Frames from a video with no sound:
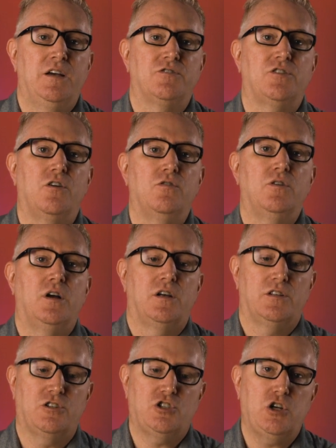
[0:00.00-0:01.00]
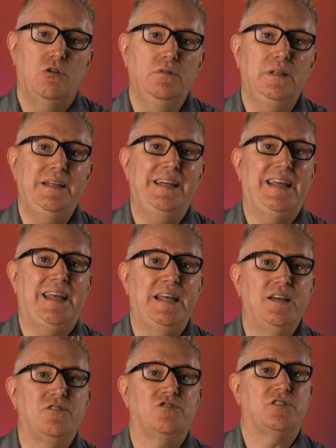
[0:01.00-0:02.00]
So the tooling
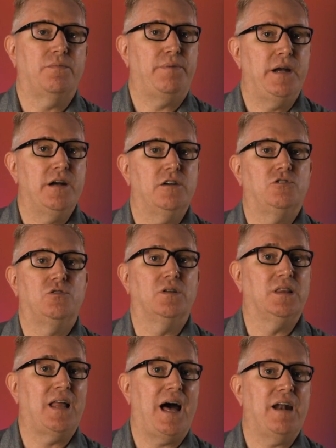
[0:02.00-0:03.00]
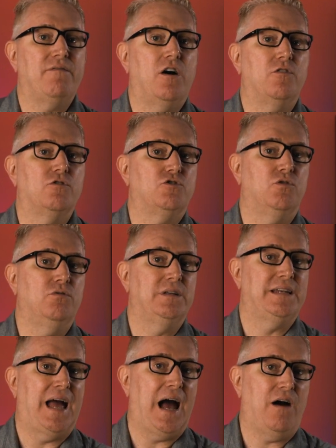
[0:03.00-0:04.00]
is superior to a lot of other
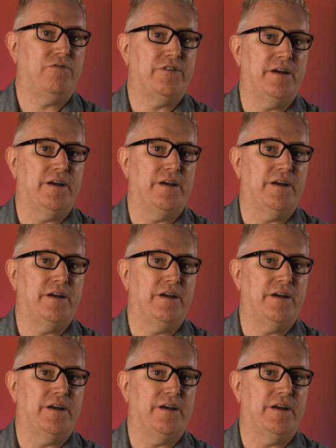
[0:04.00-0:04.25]
tooling out